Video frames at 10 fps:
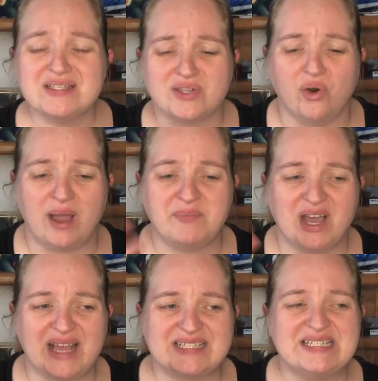So I'm
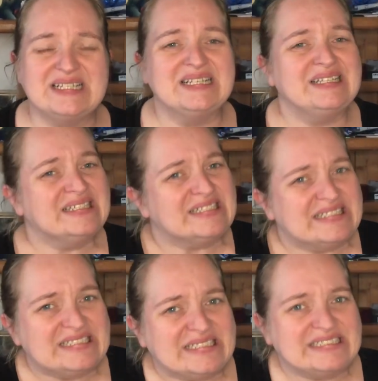not...
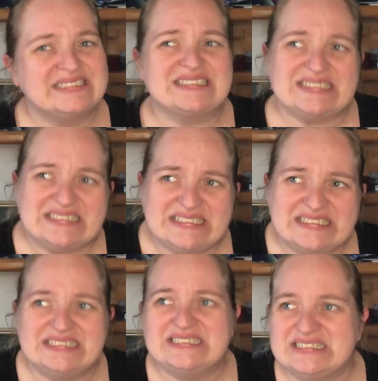
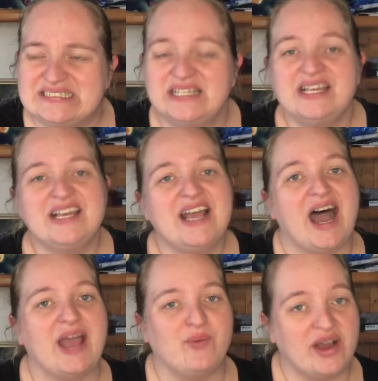I
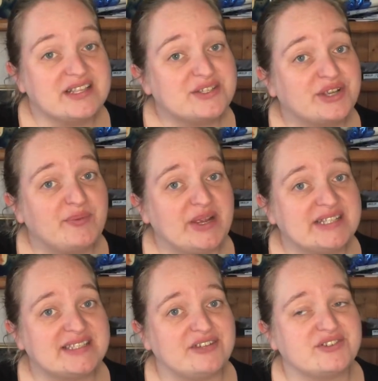want to still give
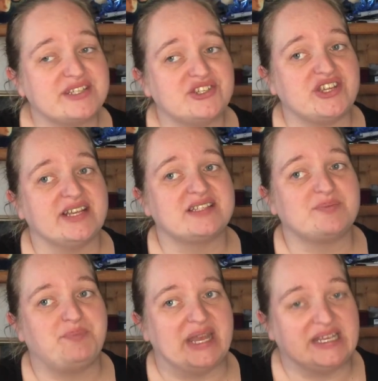Brandon Sanderson a chance,
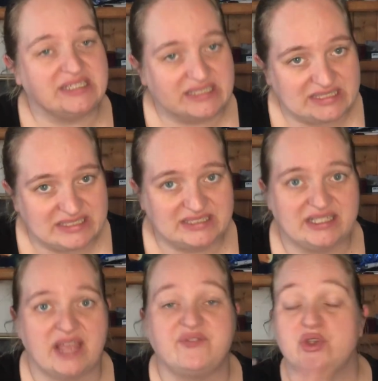but
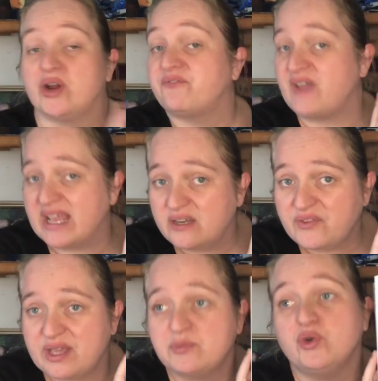if you're a fan
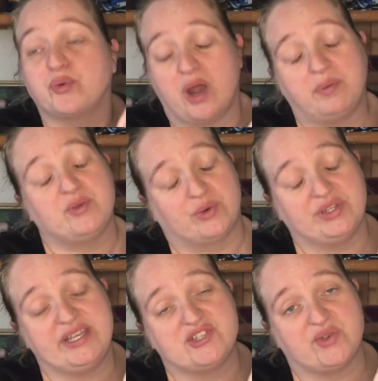of him, you'll probably
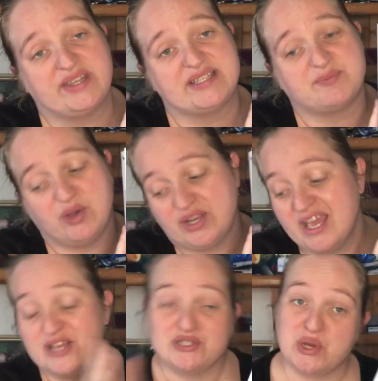really enjoy this book.
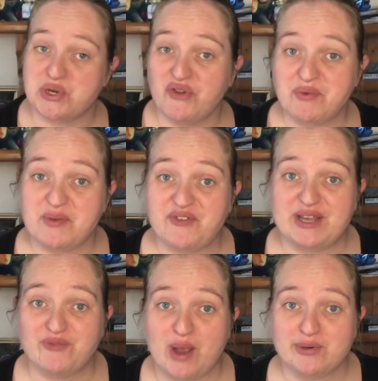Don't know if I'm a
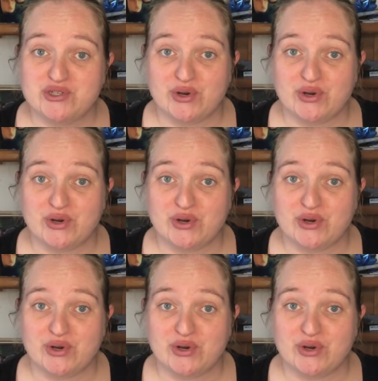fan of Robert